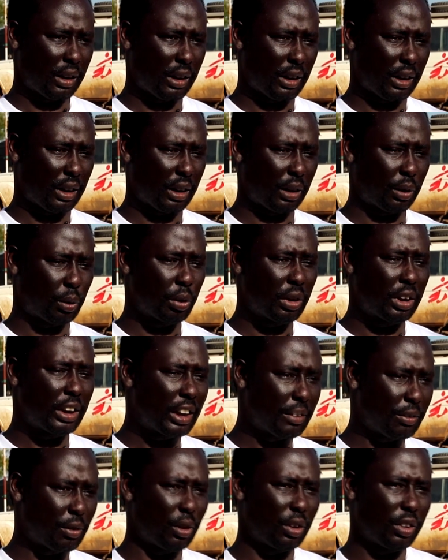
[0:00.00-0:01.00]
Uh, to
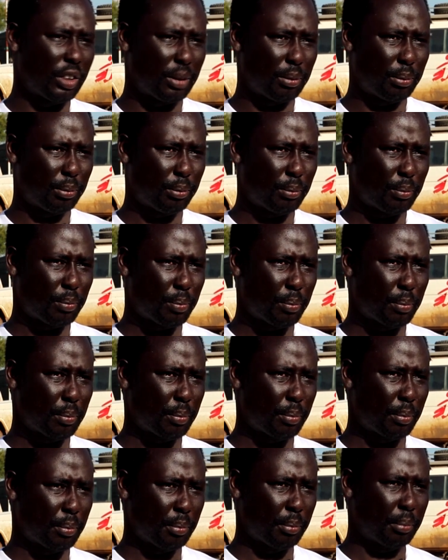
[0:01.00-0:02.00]
enable them
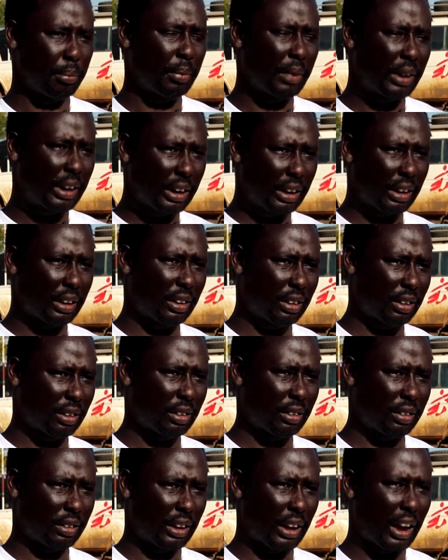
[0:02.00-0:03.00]
bring
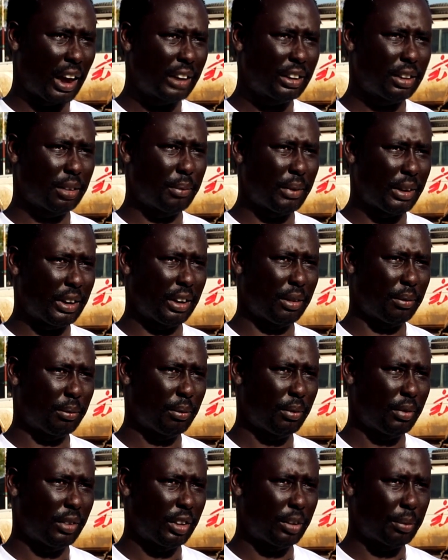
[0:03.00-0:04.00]
the
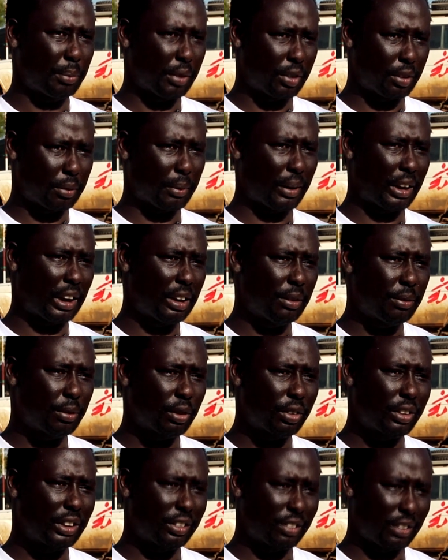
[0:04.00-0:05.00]
antivenom specifically
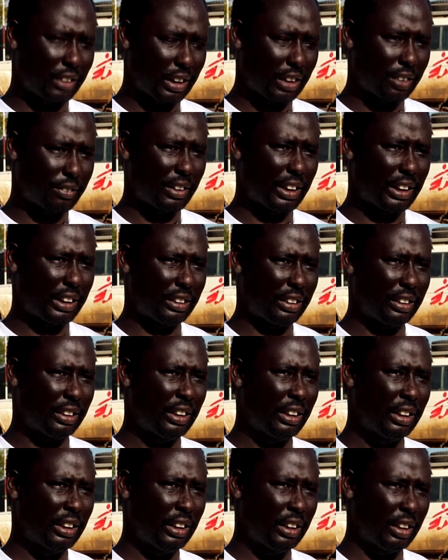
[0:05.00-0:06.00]
for the snake bite
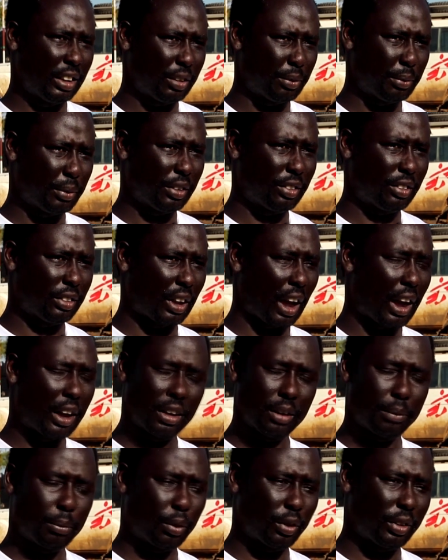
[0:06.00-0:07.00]
species,
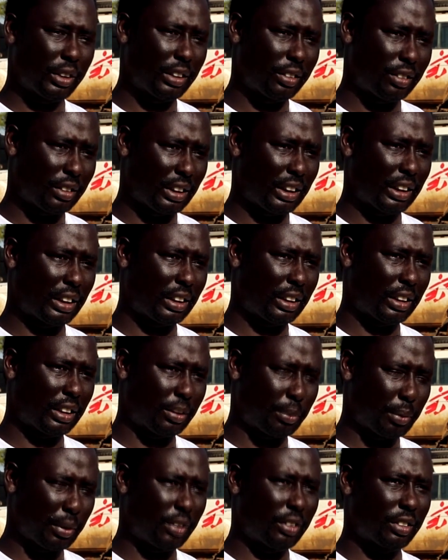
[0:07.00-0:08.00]
uh, for the snake
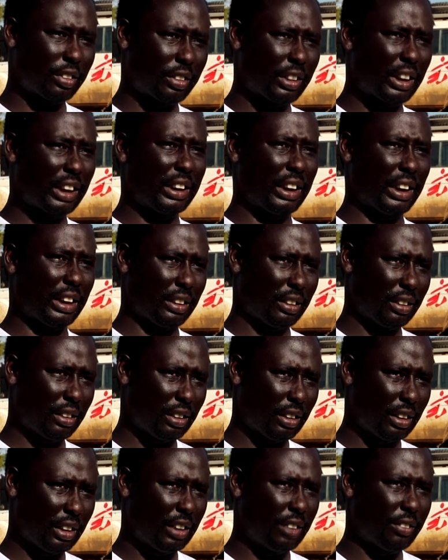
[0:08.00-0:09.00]
species that are
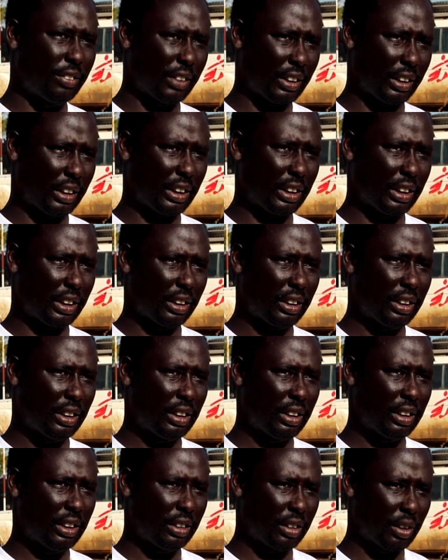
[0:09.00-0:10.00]
living here,
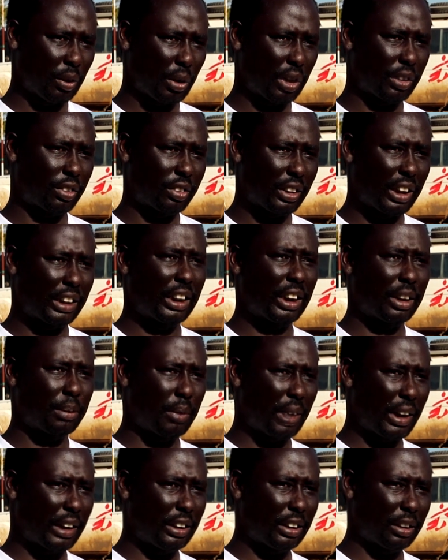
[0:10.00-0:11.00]
the ones that
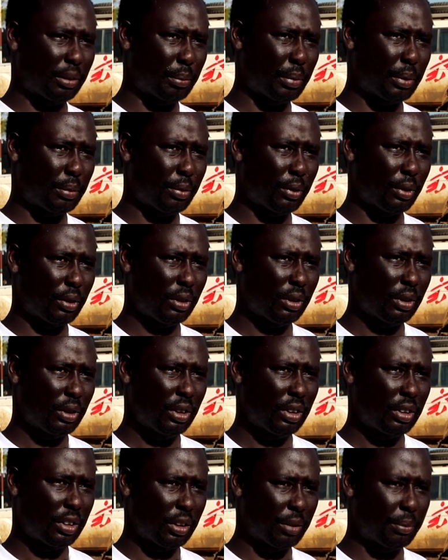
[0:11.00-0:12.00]
are biting people,
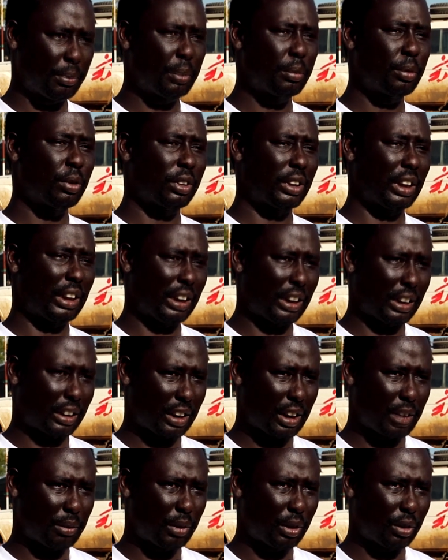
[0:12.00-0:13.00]
the people that
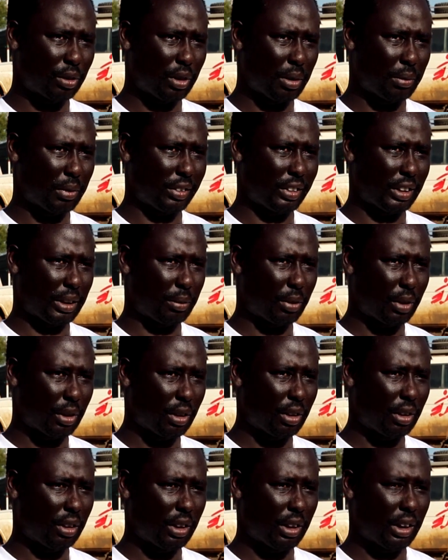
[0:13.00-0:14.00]
are coming to MSF
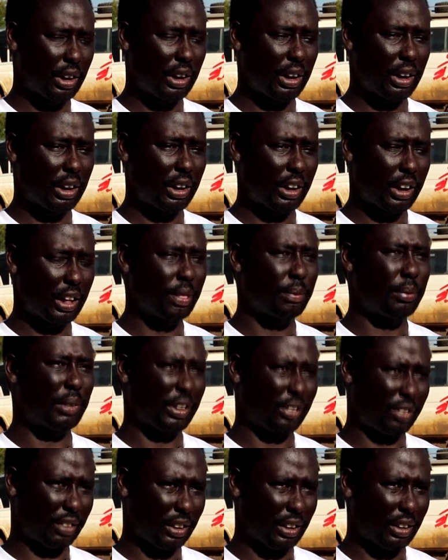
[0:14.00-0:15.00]
uh, health
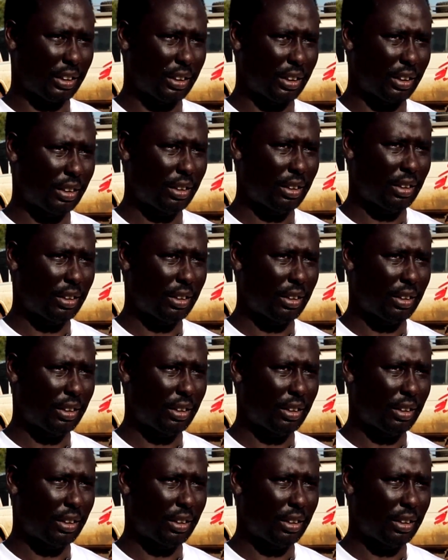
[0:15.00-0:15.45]
facility.